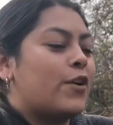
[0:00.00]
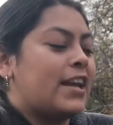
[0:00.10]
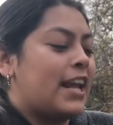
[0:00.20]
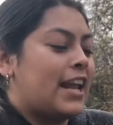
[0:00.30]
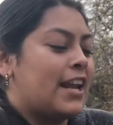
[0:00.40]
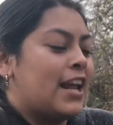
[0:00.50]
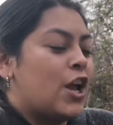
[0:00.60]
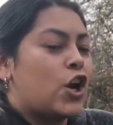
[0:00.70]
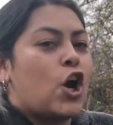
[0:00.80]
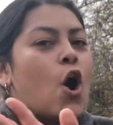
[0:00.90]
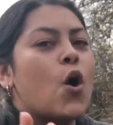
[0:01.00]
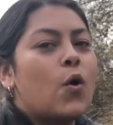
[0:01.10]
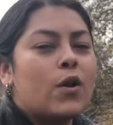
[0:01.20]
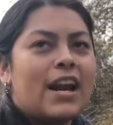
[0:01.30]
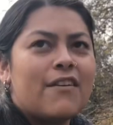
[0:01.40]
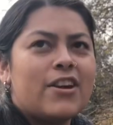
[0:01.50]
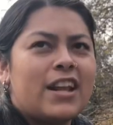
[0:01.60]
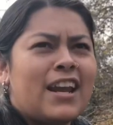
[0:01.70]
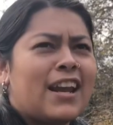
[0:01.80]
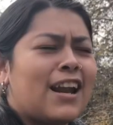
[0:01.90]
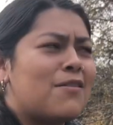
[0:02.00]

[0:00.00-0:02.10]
freaking code and everything.